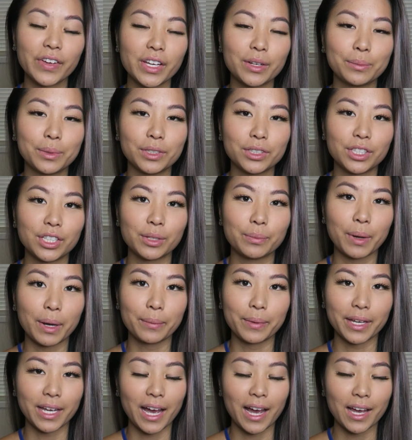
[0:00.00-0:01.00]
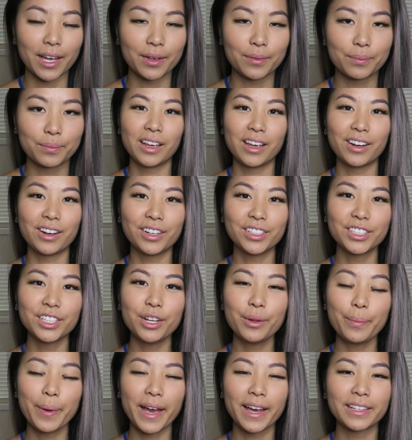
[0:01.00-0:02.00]
available to the public eye. It also
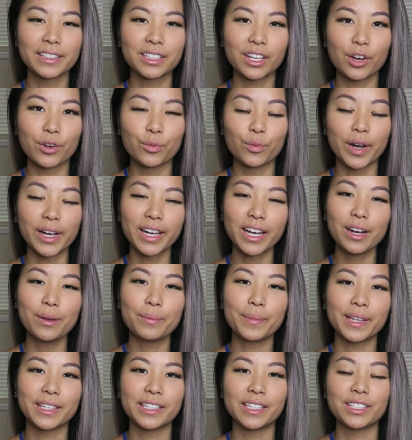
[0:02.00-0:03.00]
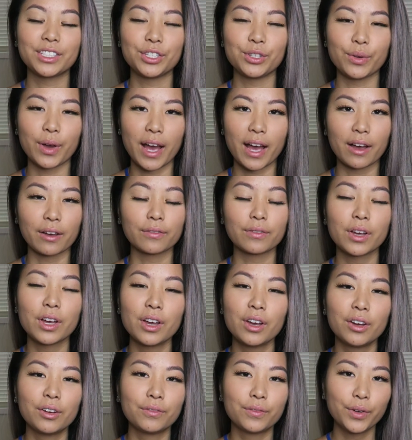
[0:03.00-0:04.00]
depends on what kind of business you have.
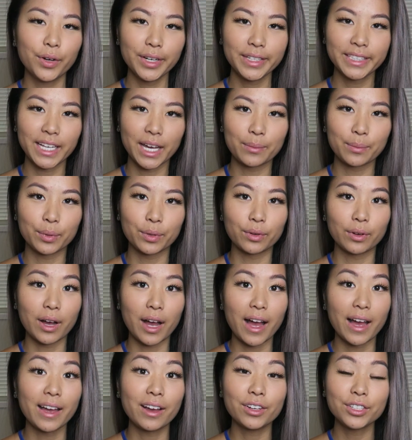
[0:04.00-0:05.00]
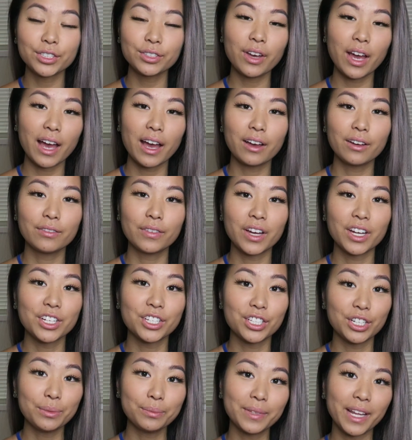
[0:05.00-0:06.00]
For example, I also have a
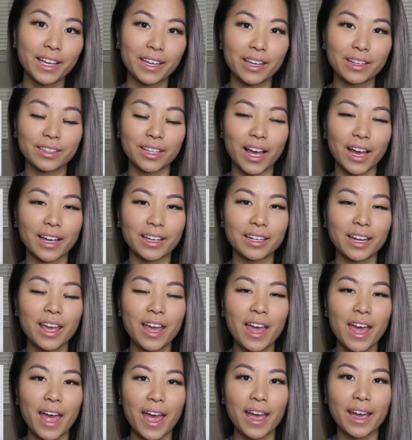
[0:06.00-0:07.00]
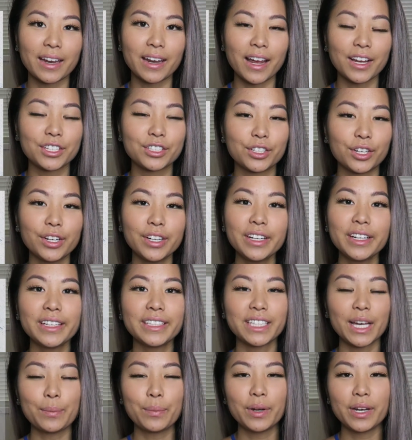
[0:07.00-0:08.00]
gym legging line, and I started a
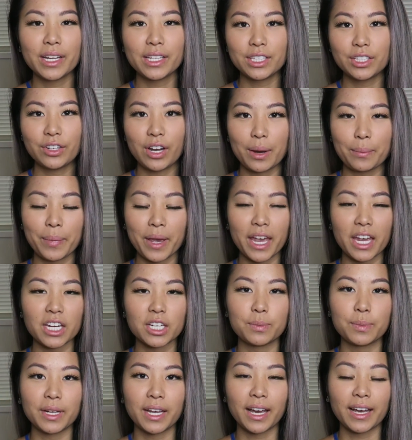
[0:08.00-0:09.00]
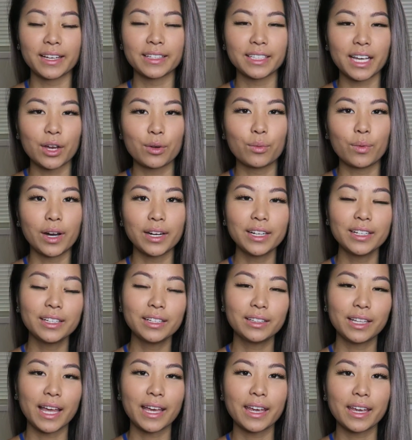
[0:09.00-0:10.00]
separate Instagram page because I wanted the
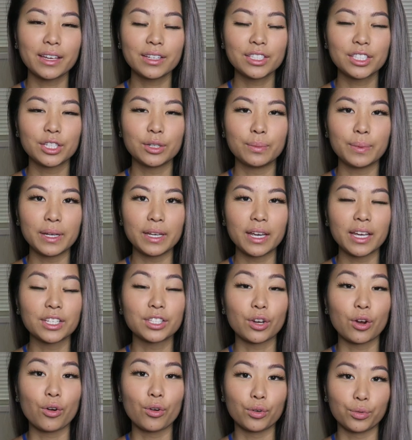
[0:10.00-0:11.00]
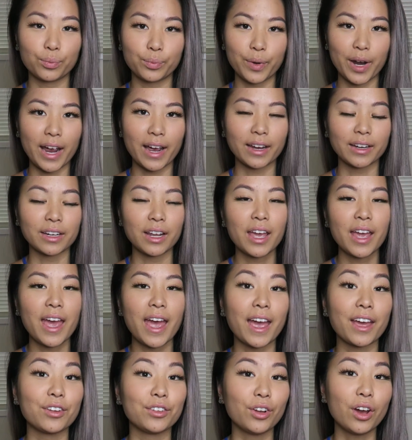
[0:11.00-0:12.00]
leggings to be its own brand
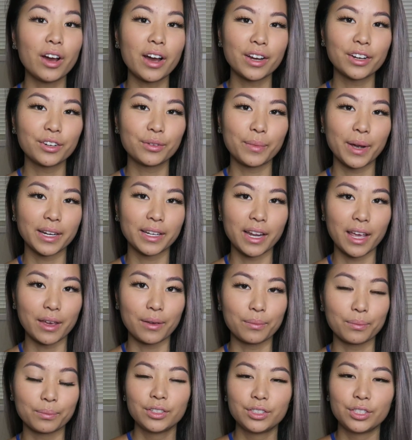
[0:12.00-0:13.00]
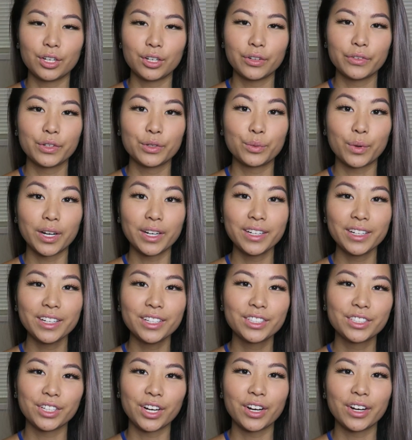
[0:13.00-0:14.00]
and not under my name. So if you're wanting to
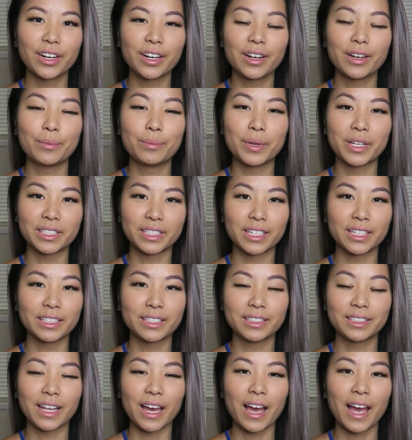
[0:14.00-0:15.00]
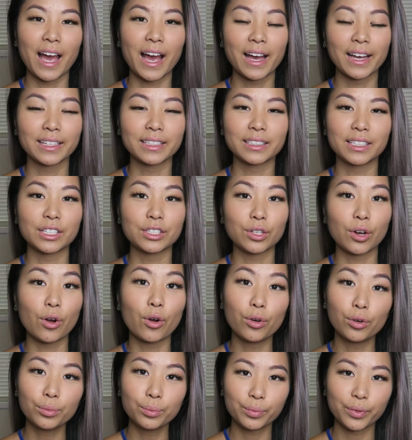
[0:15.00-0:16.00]
start a business that has its
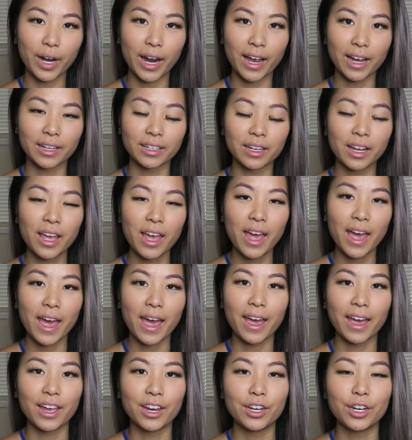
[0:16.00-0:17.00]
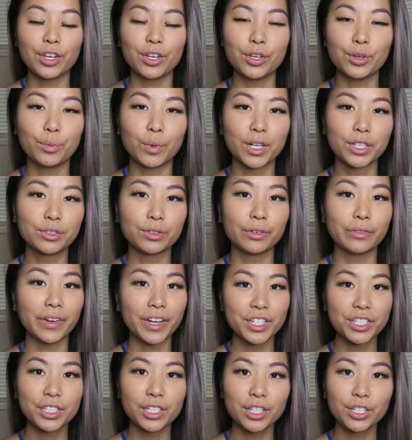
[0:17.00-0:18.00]
own brand and you want to
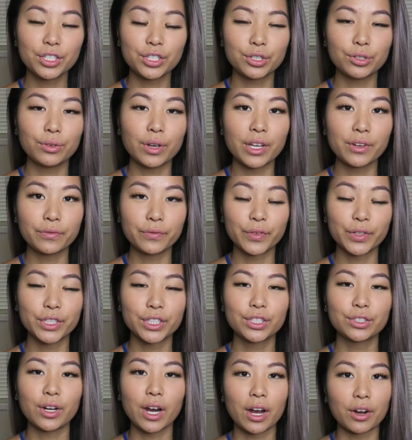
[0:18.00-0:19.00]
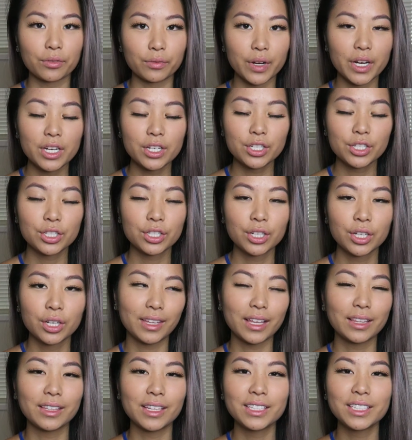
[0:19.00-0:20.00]
eventually do influencer outreach,
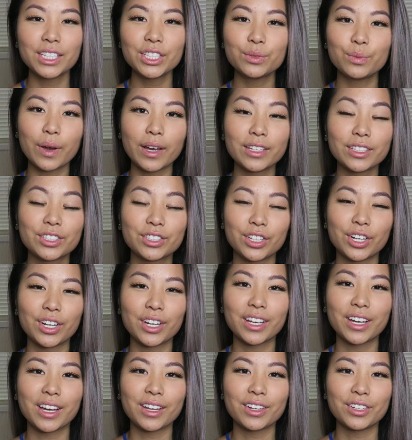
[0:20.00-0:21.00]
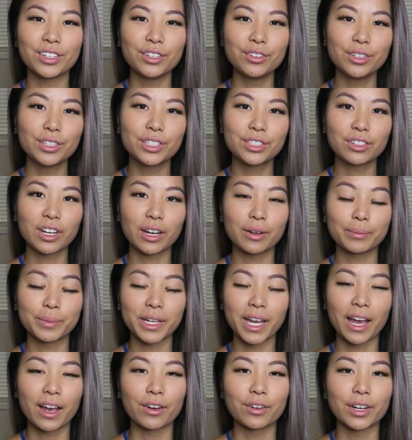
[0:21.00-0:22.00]
then this is when starting a new Instagram
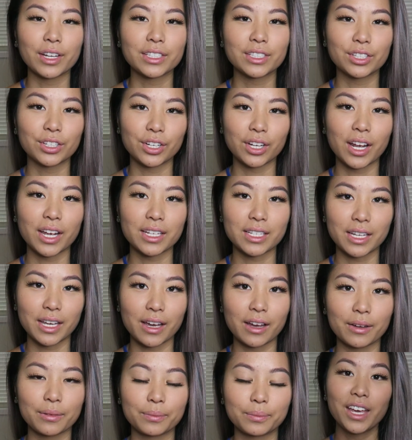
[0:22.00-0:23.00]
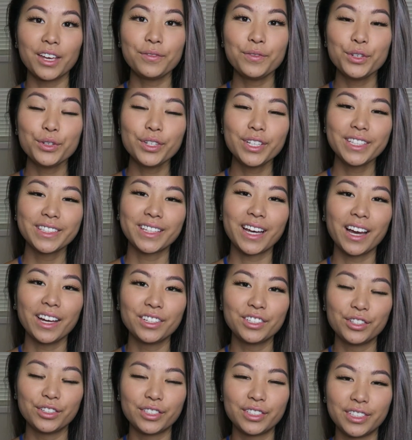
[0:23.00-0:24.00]
account is a good idea. If you
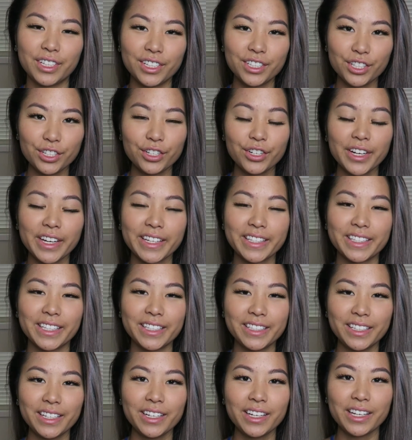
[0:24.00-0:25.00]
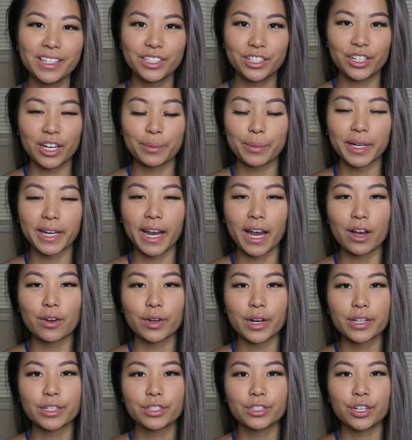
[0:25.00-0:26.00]
decide to stick to your existing Instagram
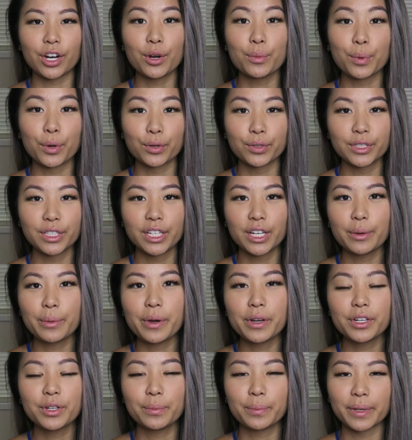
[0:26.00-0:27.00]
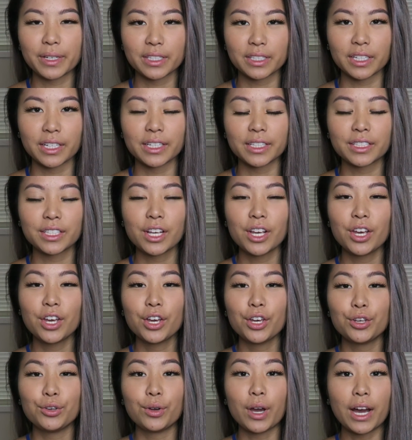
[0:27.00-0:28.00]
account and start posting about your business,
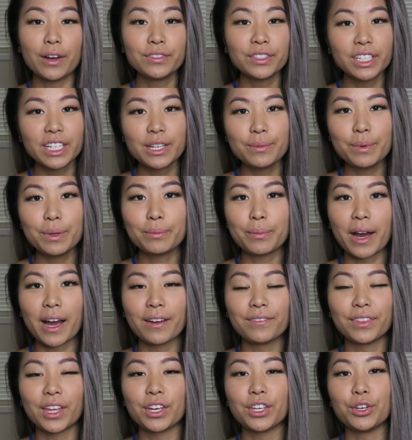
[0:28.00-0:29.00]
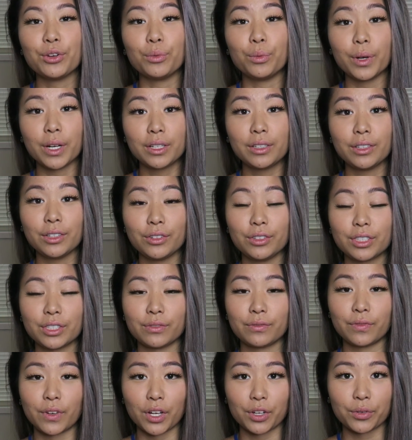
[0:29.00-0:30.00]
you have to keep in mind that you will lose
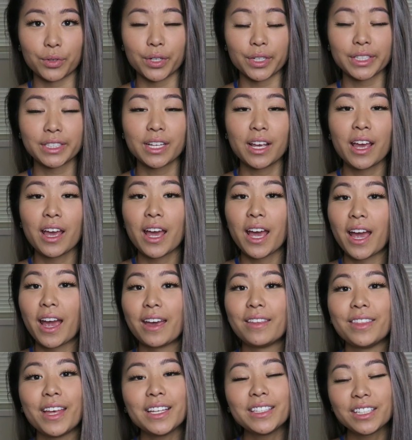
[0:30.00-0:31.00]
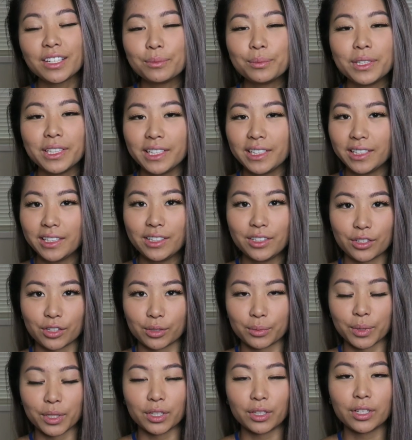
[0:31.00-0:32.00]
some followers, and that's completely
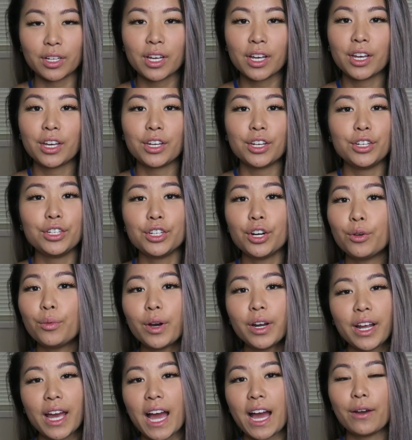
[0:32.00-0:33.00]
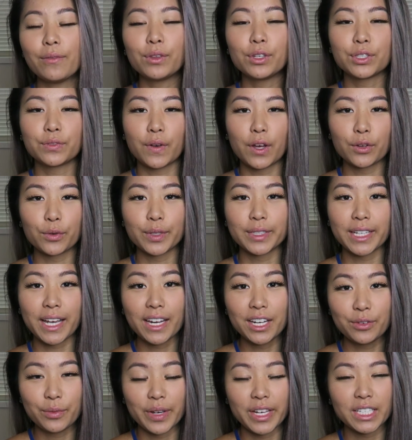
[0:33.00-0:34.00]
normal. You don't want to have those followers
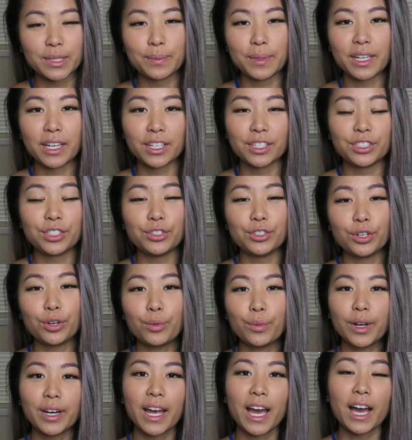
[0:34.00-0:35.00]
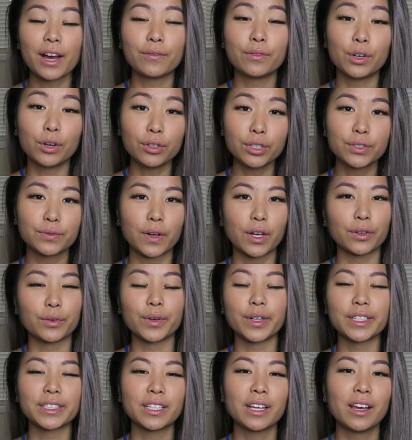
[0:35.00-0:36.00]
anyways because you don't want to have ghost
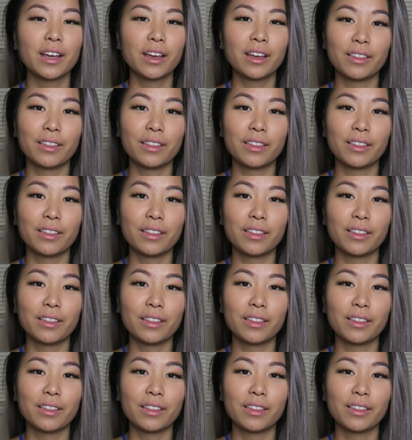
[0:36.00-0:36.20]
followers.